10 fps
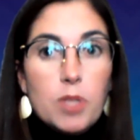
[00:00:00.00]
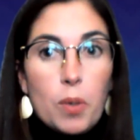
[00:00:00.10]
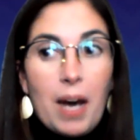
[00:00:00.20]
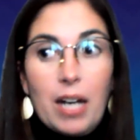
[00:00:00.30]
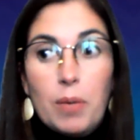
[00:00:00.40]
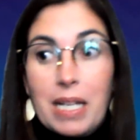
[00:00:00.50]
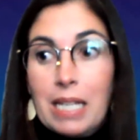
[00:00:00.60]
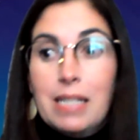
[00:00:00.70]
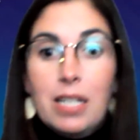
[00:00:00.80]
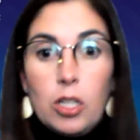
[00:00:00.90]
So how do we
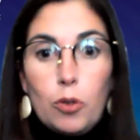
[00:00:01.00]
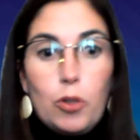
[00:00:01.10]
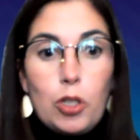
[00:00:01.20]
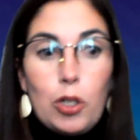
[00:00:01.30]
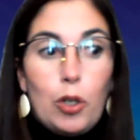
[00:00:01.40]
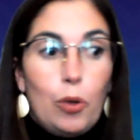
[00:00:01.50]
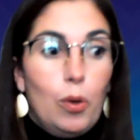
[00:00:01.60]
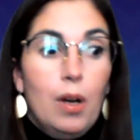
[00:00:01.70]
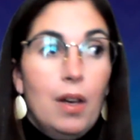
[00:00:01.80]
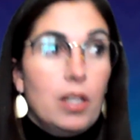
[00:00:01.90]
continue
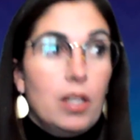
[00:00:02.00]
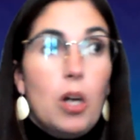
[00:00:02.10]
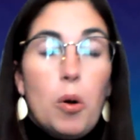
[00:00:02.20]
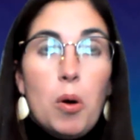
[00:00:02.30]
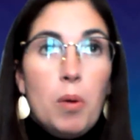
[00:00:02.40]
to, you know,